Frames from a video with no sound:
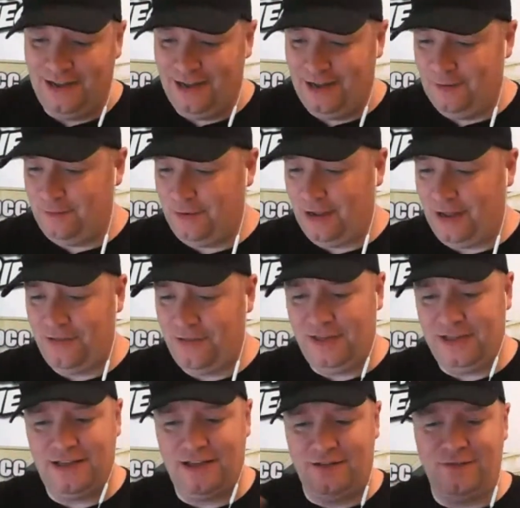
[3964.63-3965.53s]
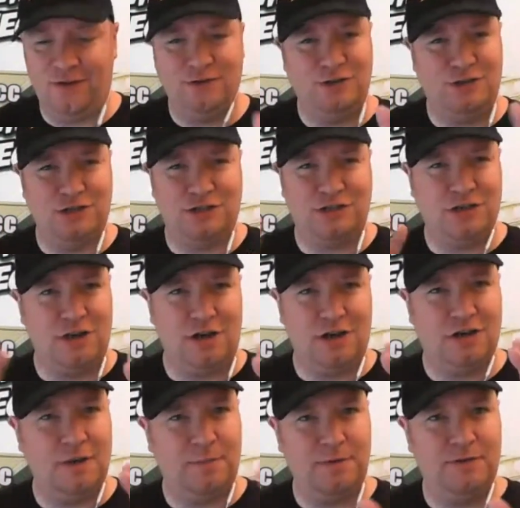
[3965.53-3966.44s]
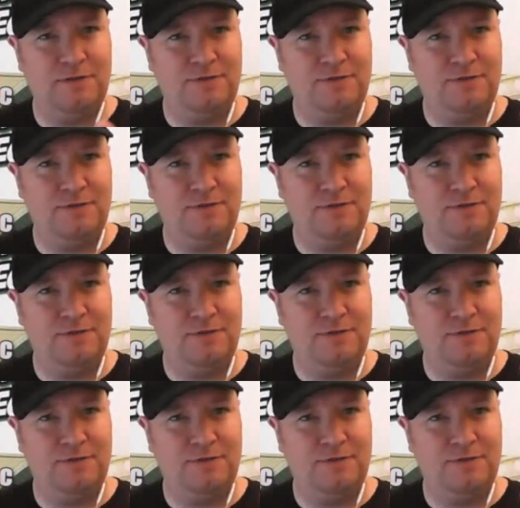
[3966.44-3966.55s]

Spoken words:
but I think I've only just a couple